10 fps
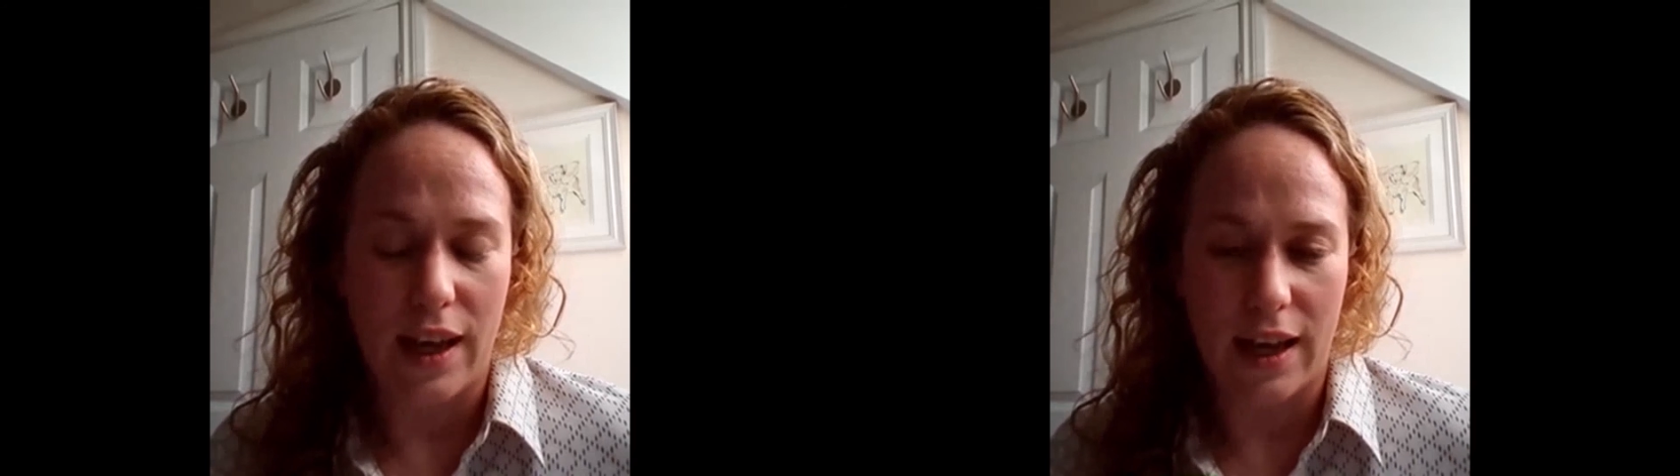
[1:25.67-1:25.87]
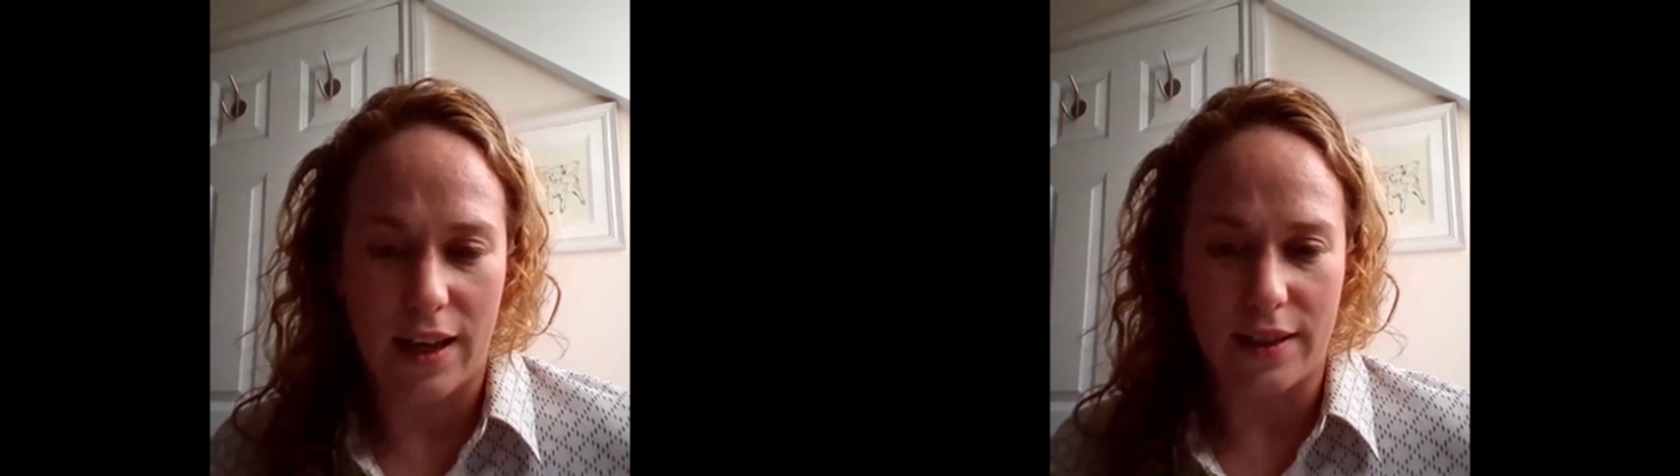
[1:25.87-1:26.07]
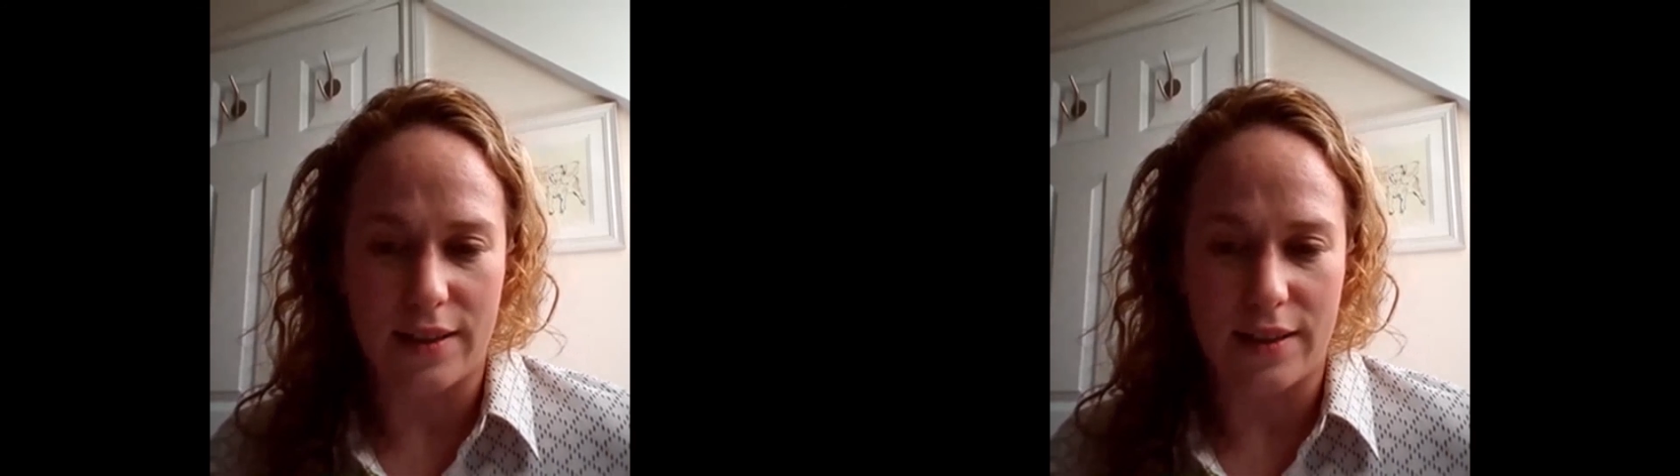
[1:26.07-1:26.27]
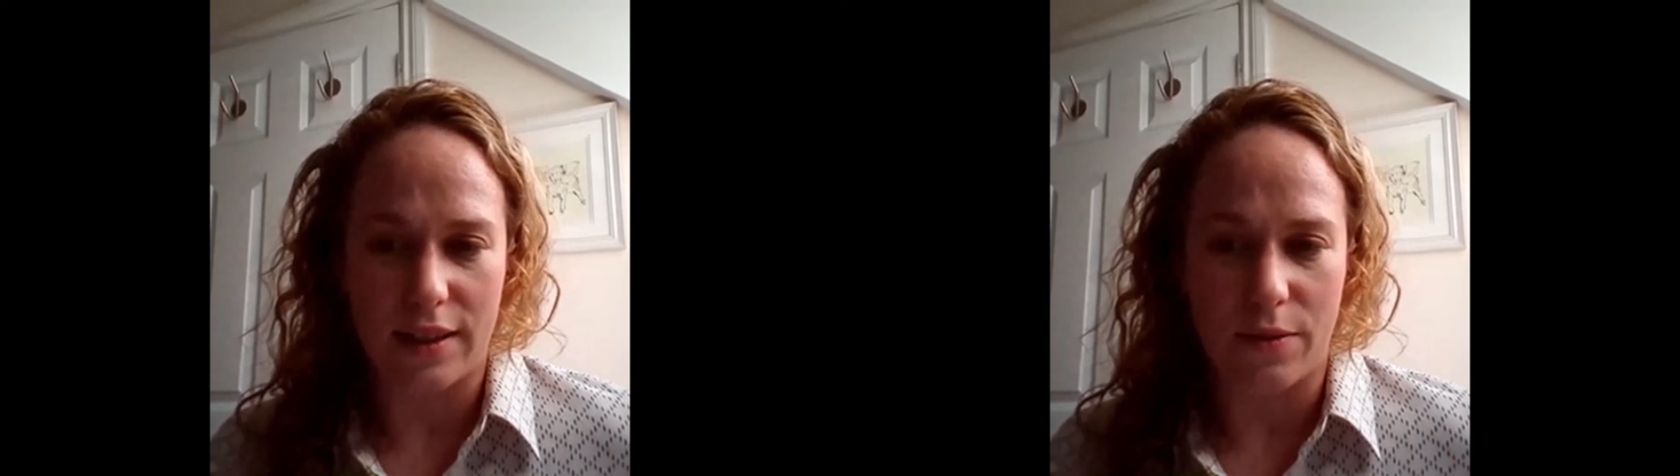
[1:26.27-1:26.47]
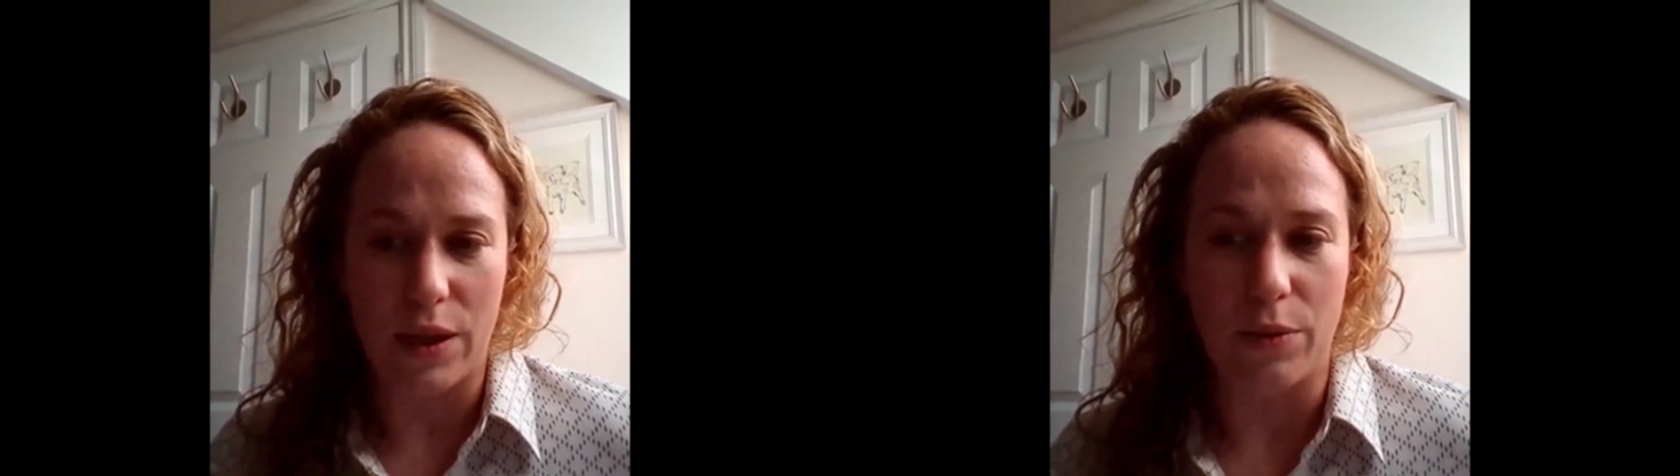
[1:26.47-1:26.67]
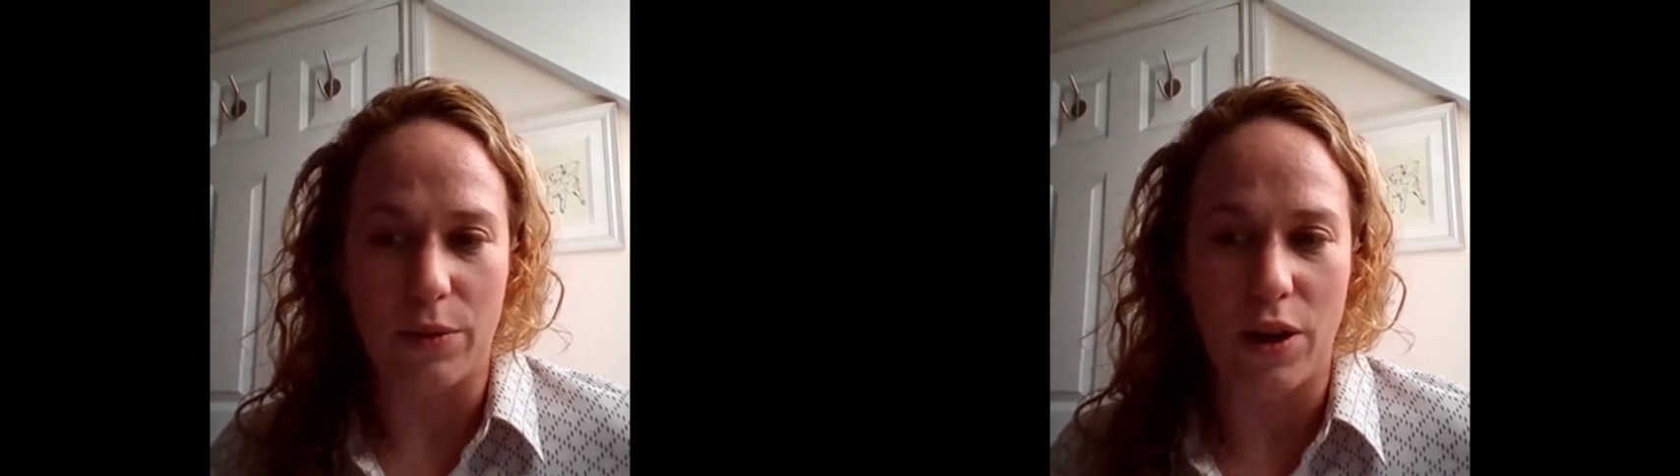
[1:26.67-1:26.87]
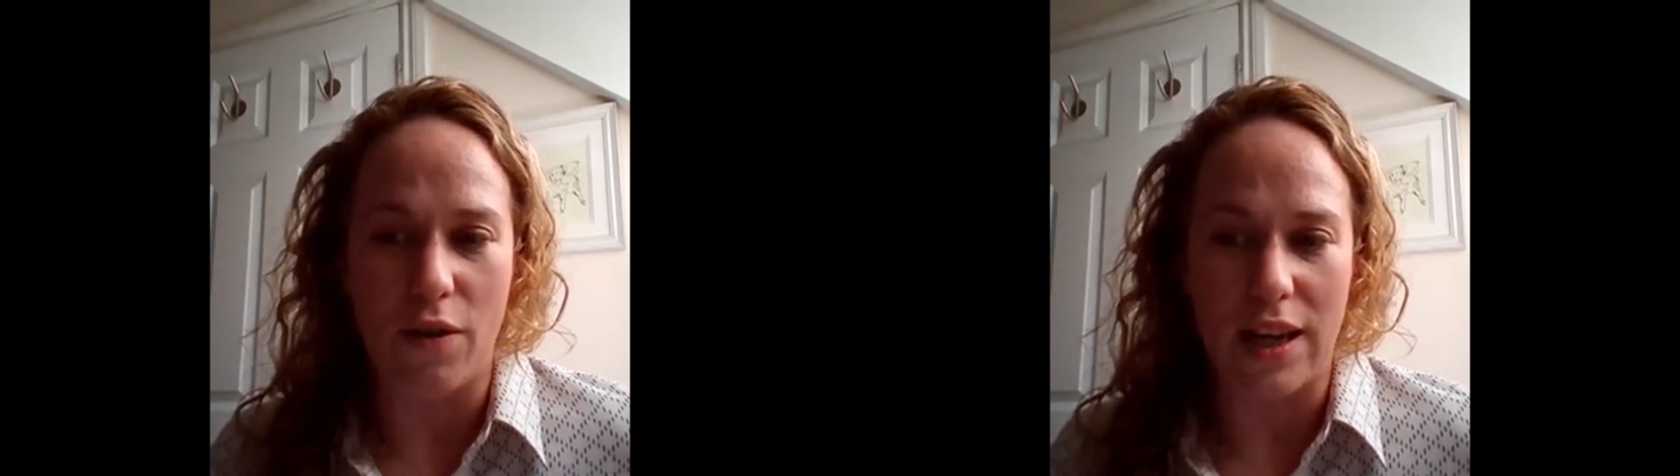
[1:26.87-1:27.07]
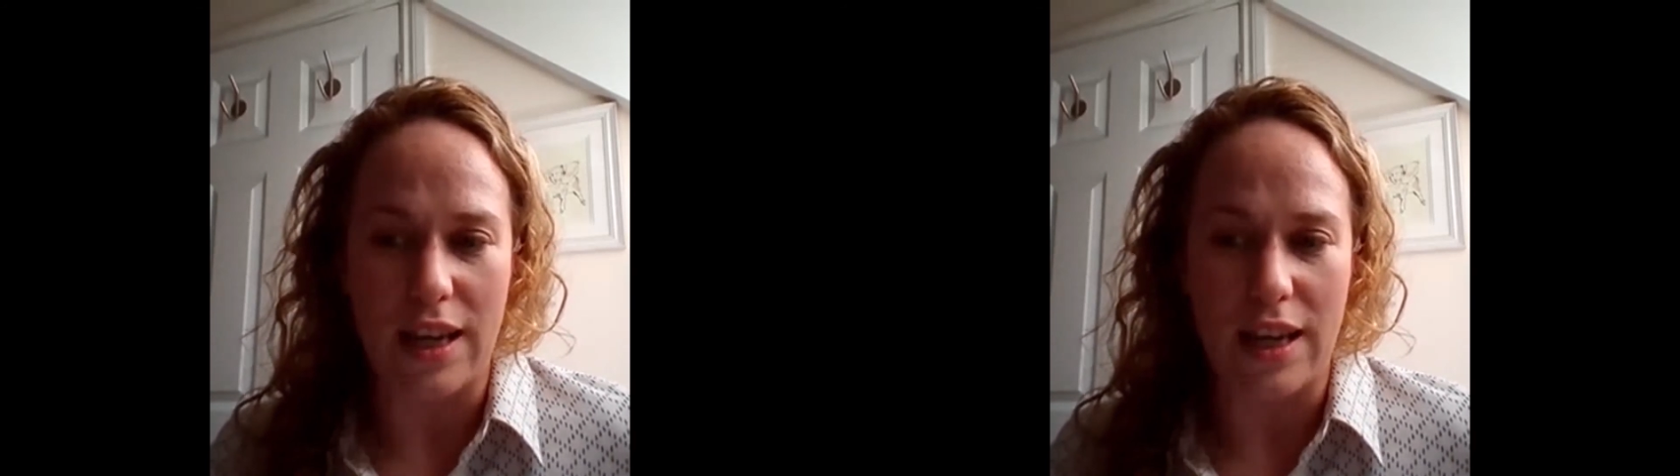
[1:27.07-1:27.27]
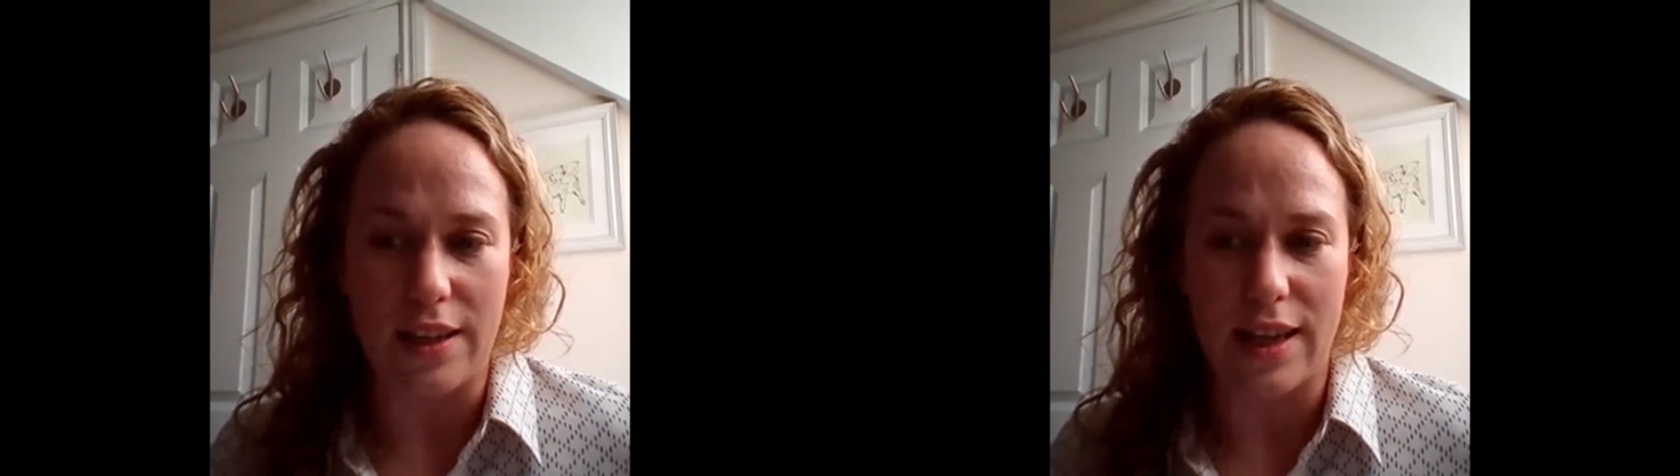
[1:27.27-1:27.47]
And we will only